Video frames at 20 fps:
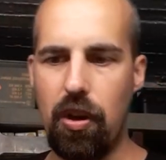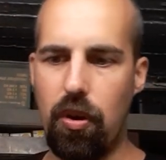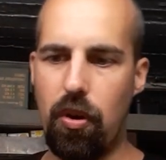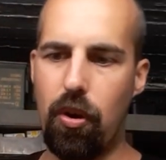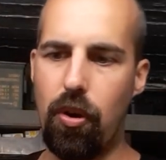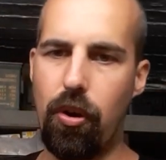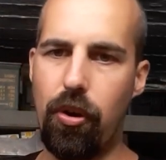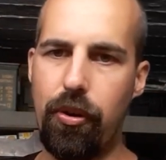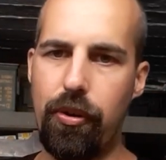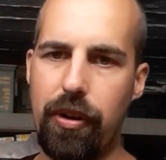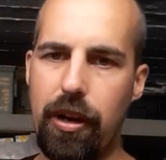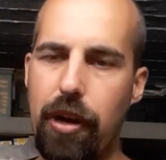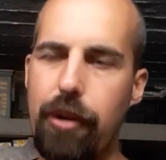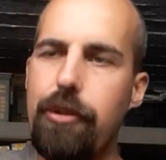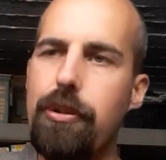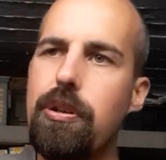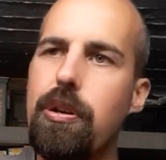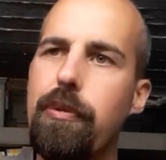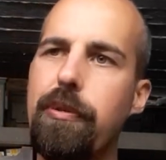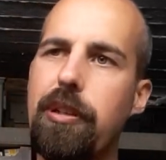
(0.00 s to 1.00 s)
Or are
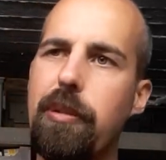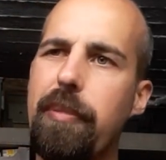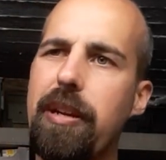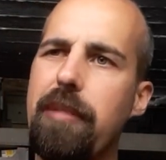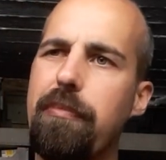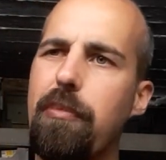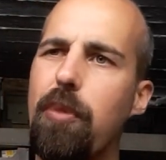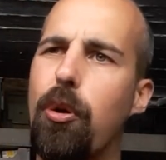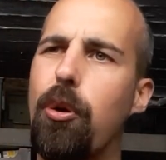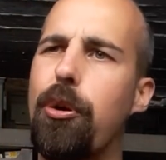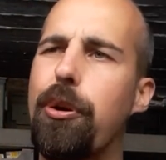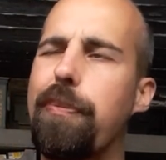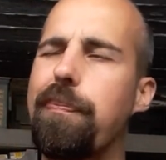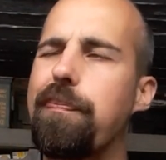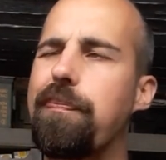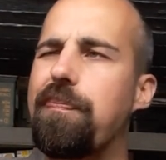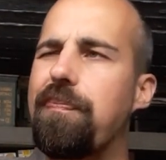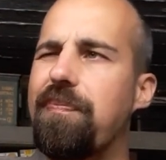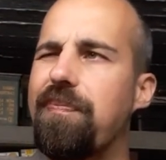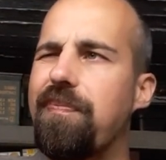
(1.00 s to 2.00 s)
you going to be more,
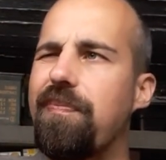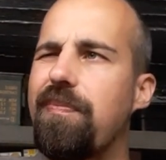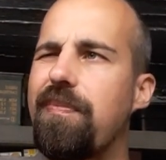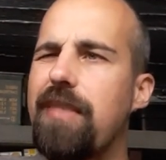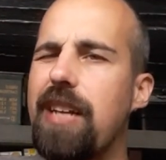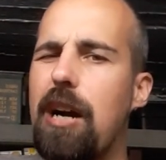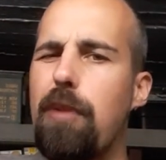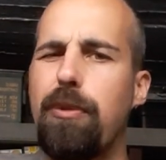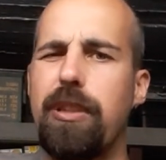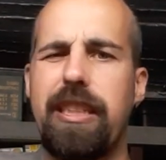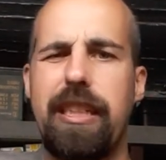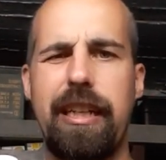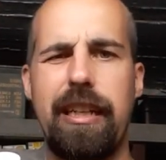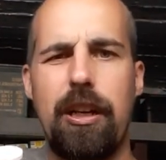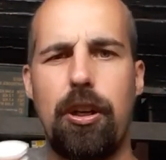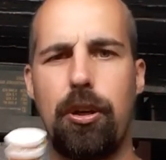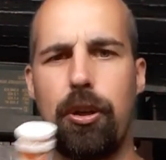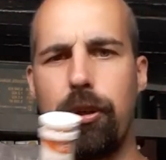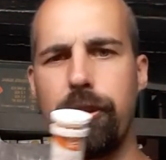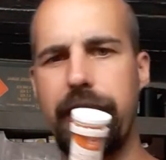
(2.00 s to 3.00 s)
I would say,
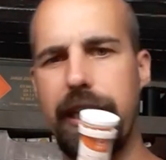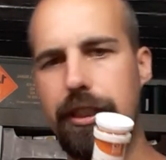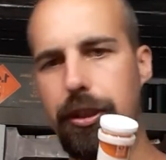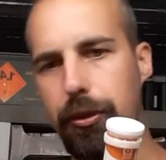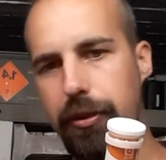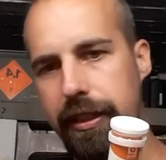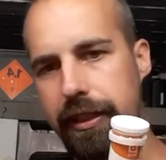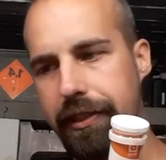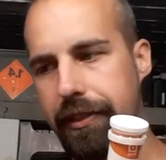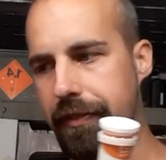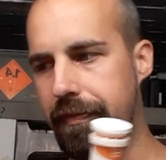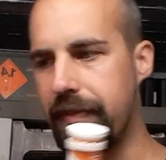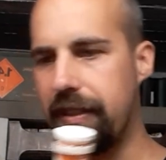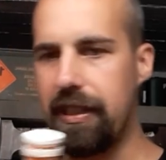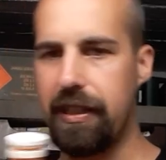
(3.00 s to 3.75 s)
au natural,